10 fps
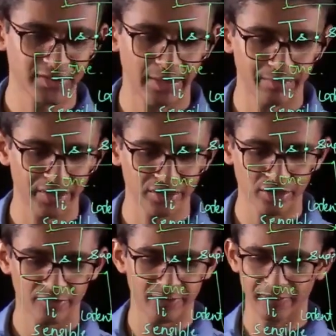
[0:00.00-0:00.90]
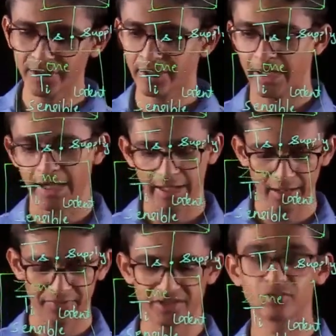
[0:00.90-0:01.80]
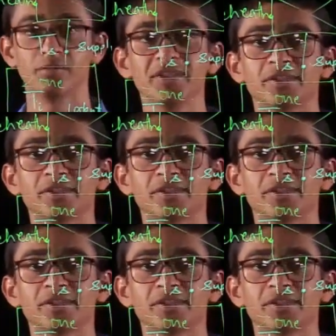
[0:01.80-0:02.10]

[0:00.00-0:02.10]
temperature of our air which should be